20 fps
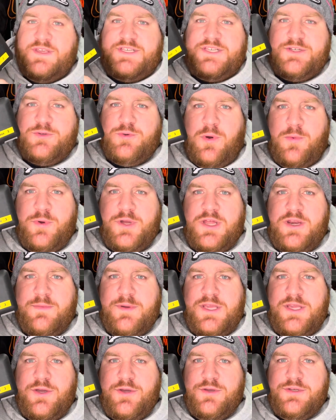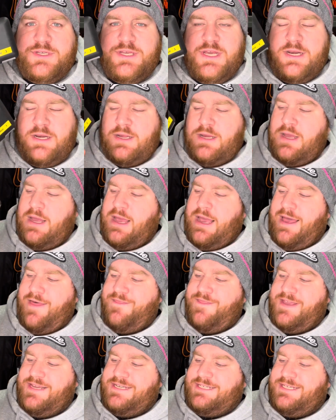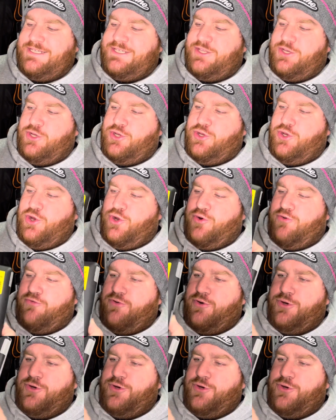is what we're going to be using, and this is the Guru